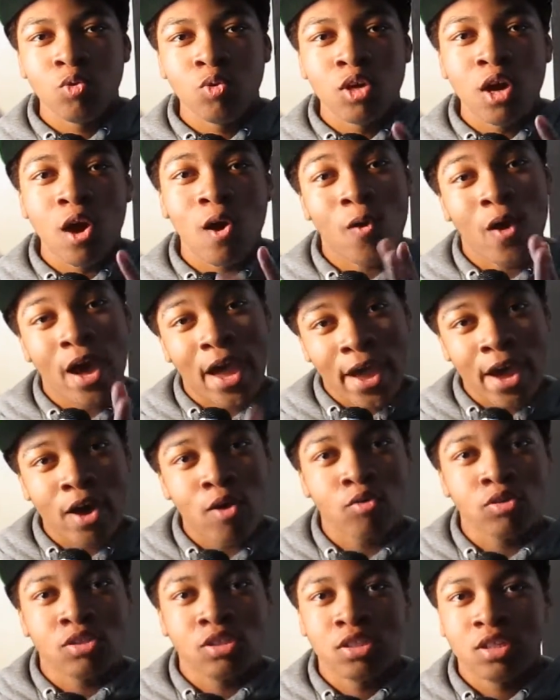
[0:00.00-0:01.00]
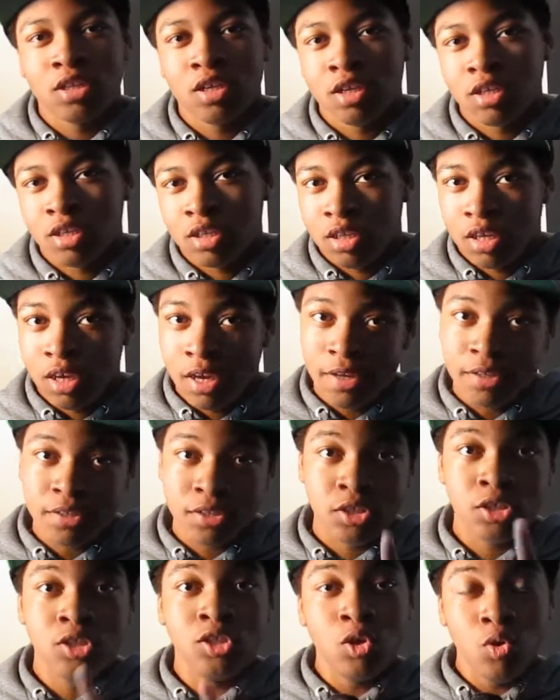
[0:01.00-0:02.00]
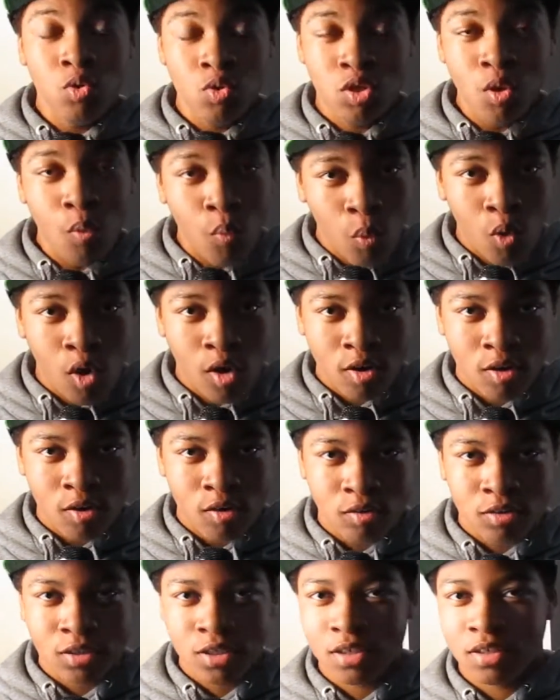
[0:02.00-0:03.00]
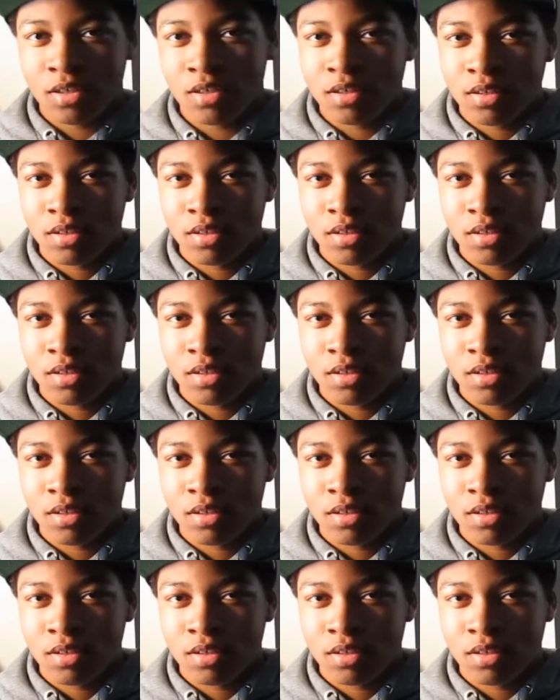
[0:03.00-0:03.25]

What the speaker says: You go out into the world.